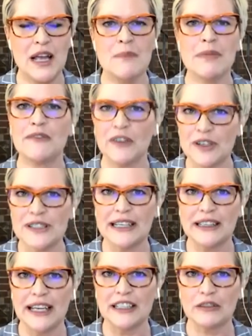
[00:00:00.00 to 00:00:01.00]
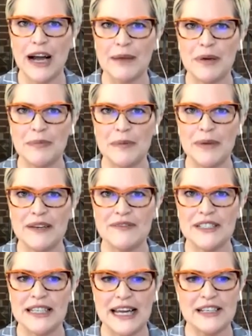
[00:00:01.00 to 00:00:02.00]
But first, I'd like to wrap up a bit of
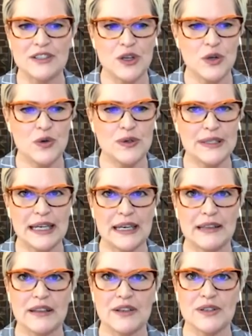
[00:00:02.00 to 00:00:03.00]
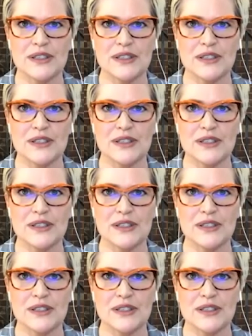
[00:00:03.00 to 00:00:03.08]
today's news, and there's